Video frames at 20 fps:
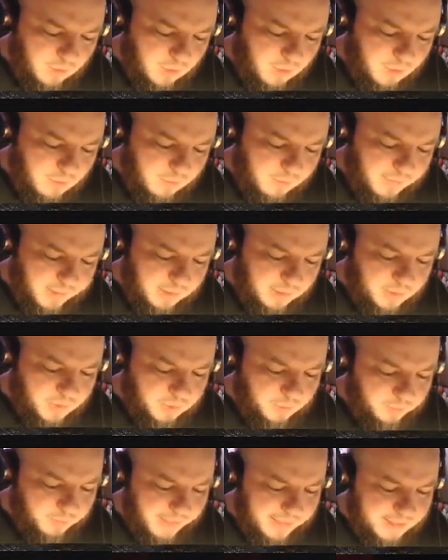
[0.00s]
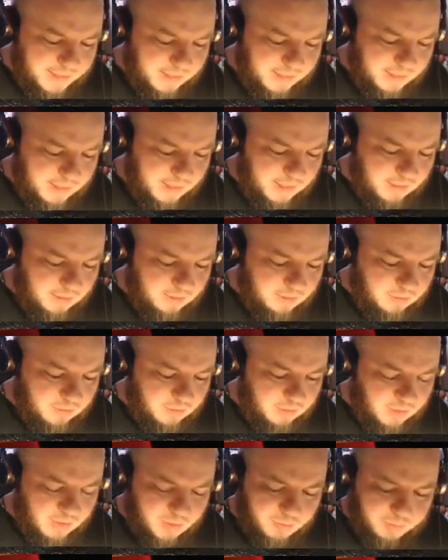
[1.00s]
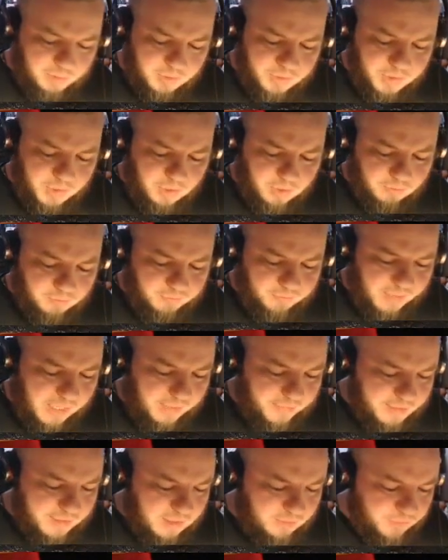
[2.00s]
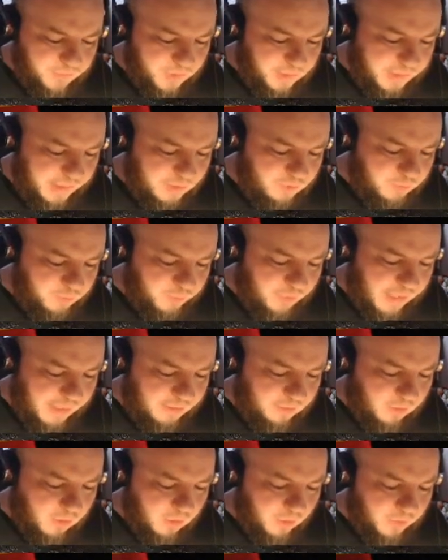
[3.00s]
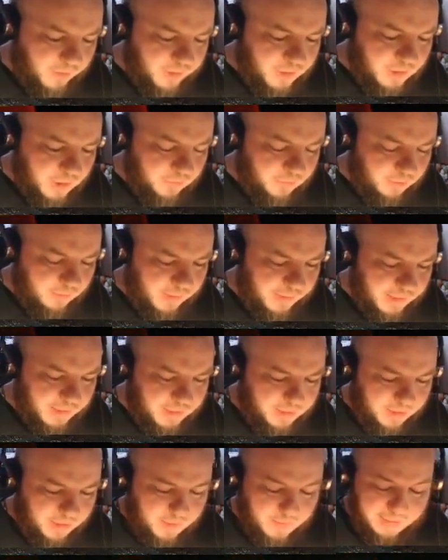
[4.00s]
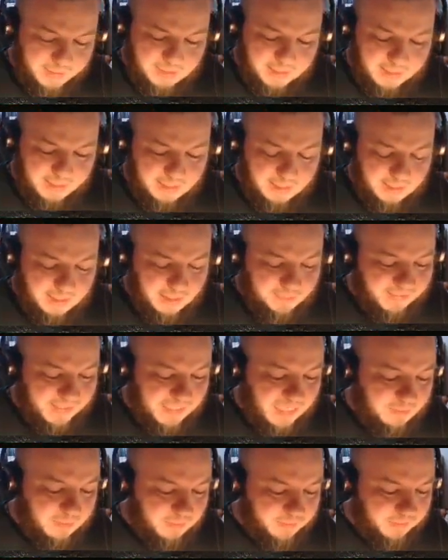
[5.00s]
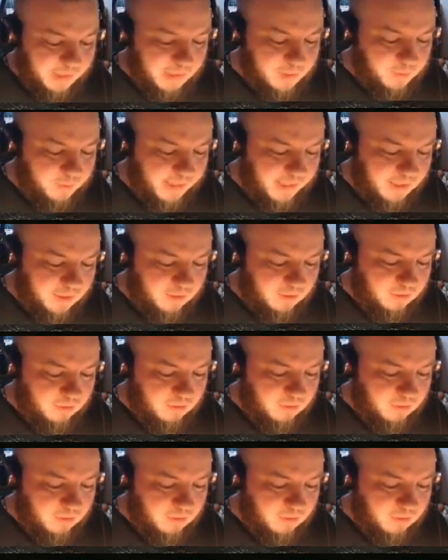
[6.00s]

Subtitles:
But because you're basically splodging on various different shades of brown and orange over a miniature, you actually get a kind of a camouflage pattern.